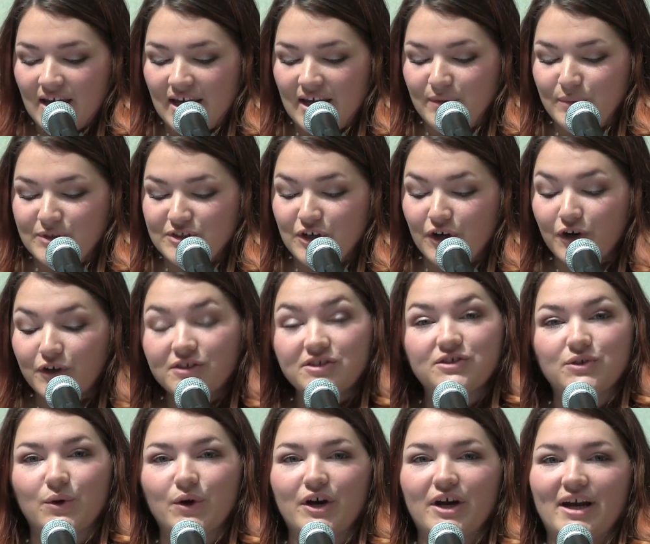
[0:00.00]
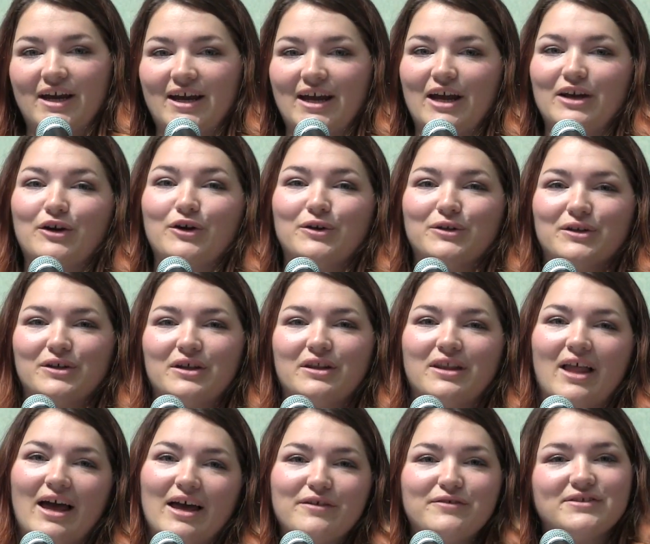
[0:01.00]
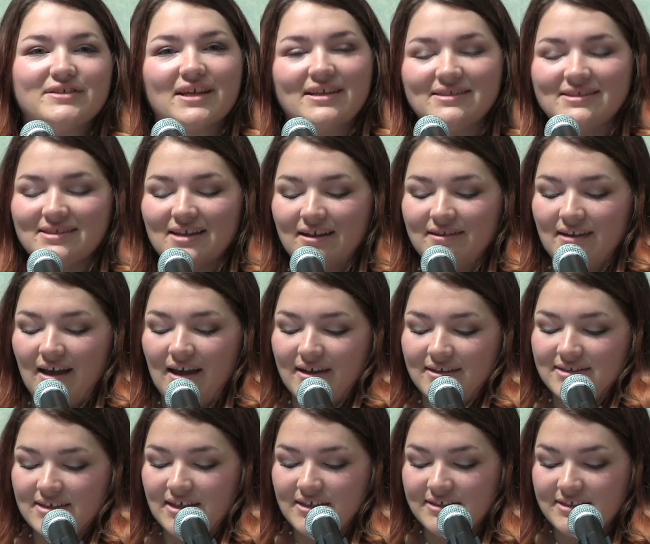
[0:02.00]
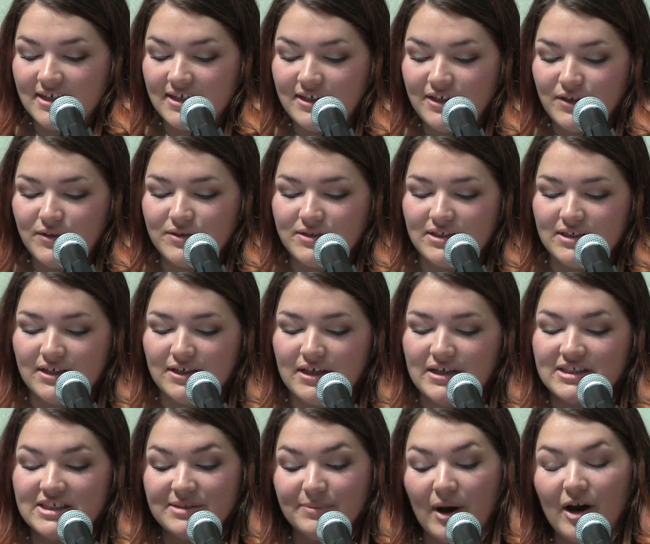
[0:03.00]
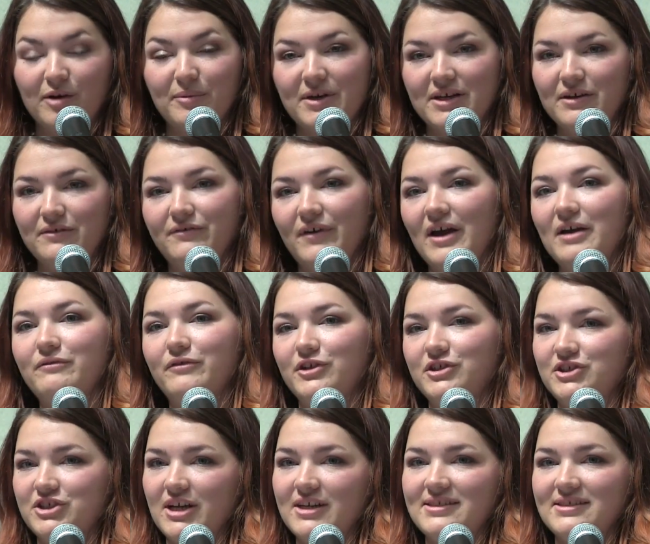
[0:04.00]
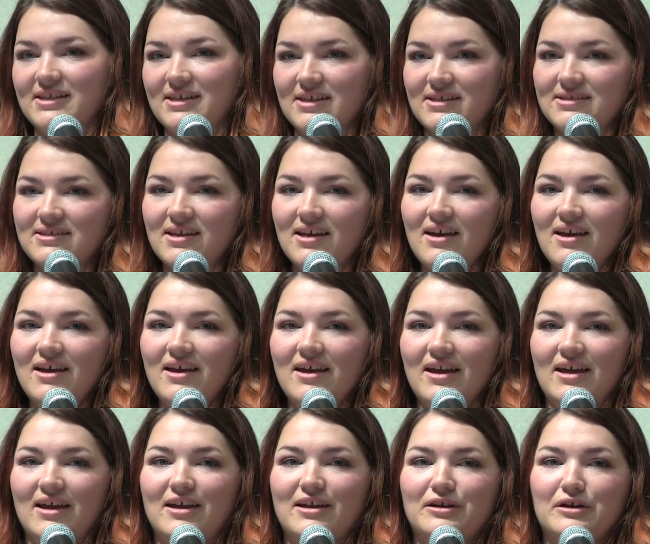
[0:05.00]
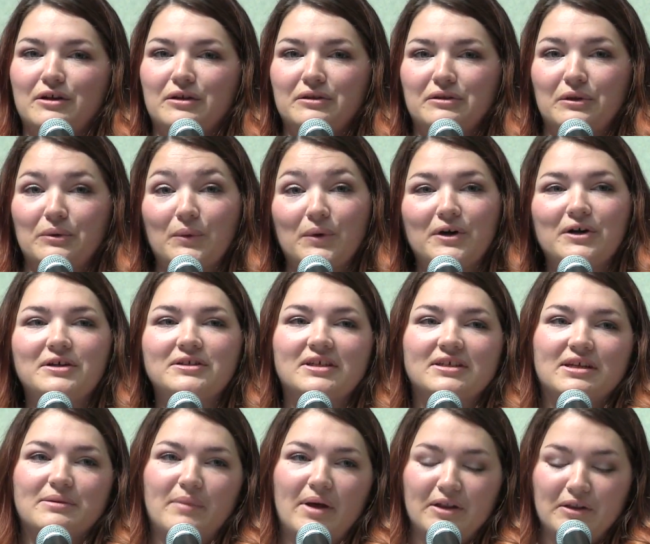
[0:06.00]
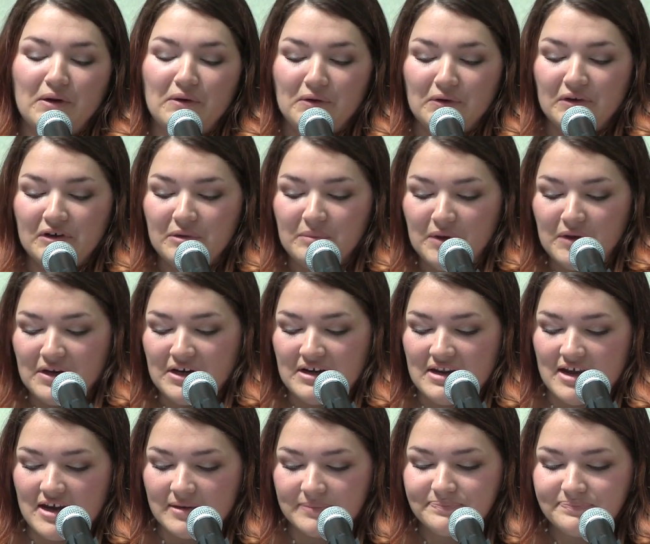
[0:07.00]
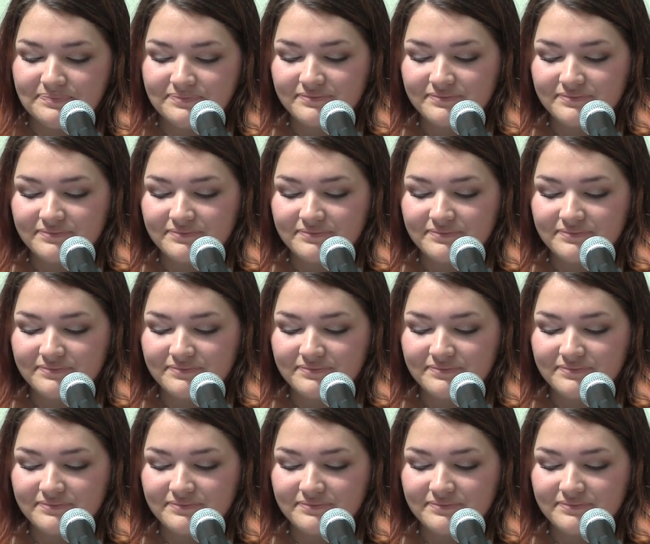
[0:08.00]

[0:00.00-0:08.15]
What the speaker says: It was her story and her life since then that has continued to inspire me to fight for justice in the world and in my local community.